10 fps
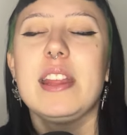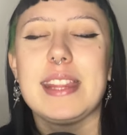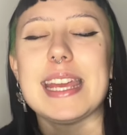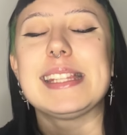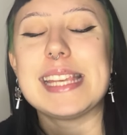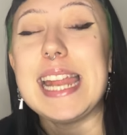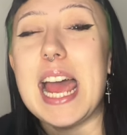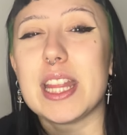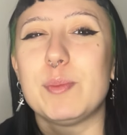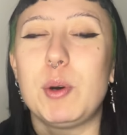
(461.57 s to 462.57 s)
The
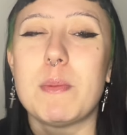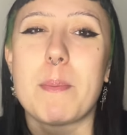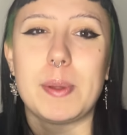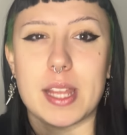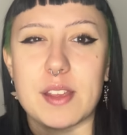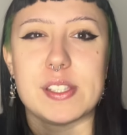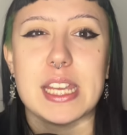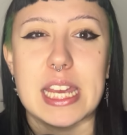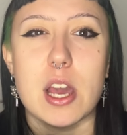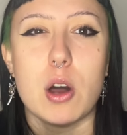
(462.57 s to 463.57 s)
internet at the moment believes
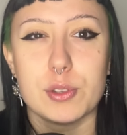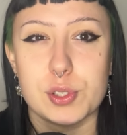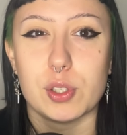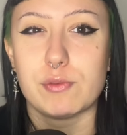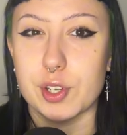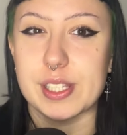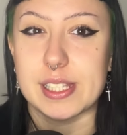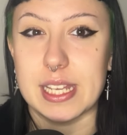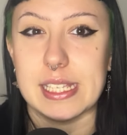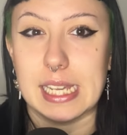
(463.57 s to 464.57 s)
that he also
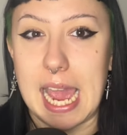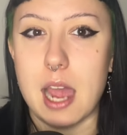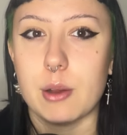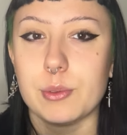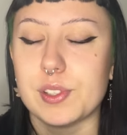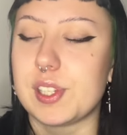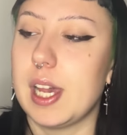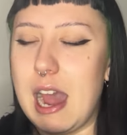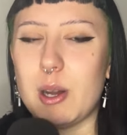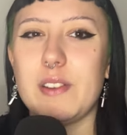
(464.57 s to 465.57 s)
runs these accounts.
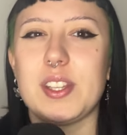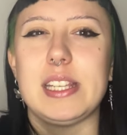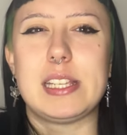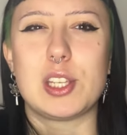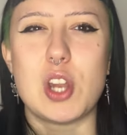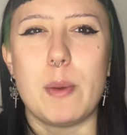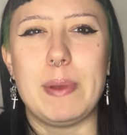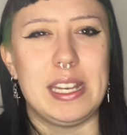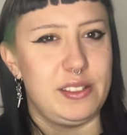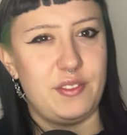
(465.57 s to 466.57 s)
However, this has not
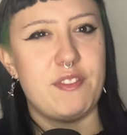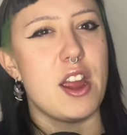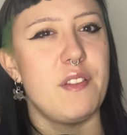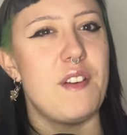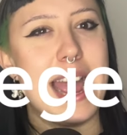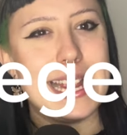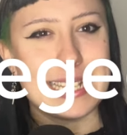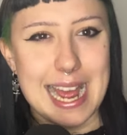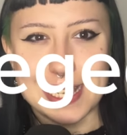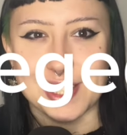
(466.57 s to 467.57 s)
been verified
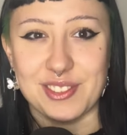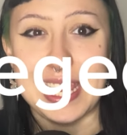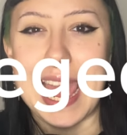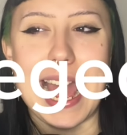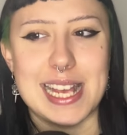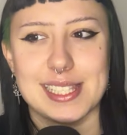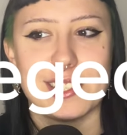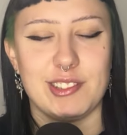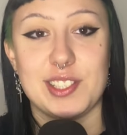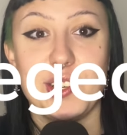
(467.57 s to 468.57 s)
as of yet, as
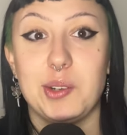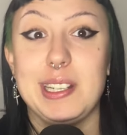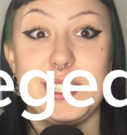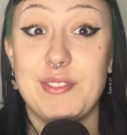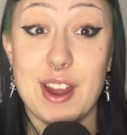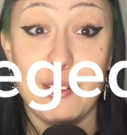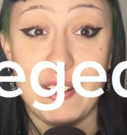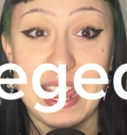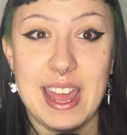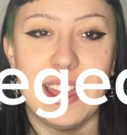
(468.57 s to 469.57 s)
there is no way to
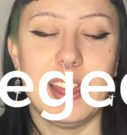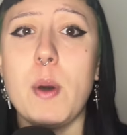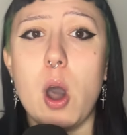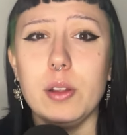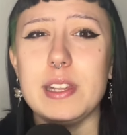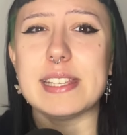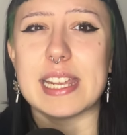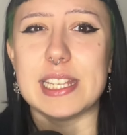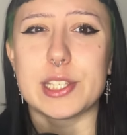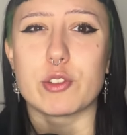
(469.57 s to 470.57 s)
verify it. But on these
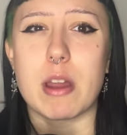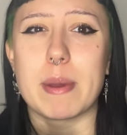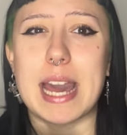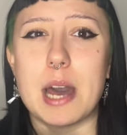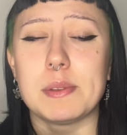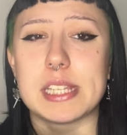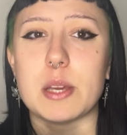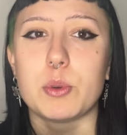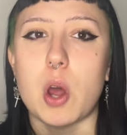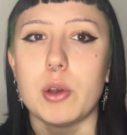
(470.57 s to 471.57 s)
Instagram accounts,
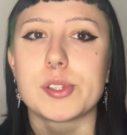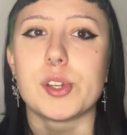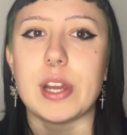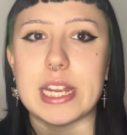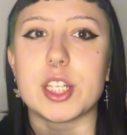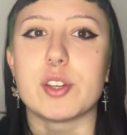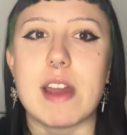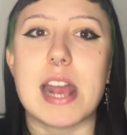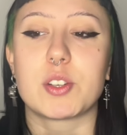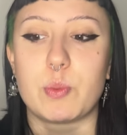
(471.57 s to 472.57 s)
he would also
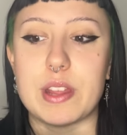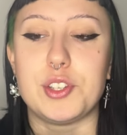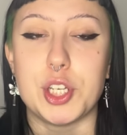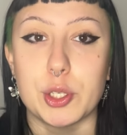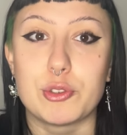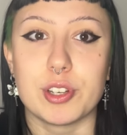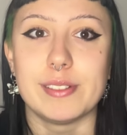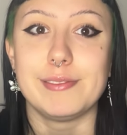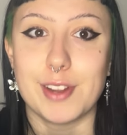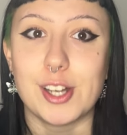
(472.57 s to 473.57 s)
interact with
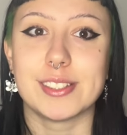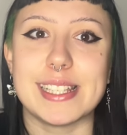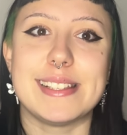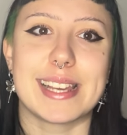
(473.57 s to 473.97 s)
children on these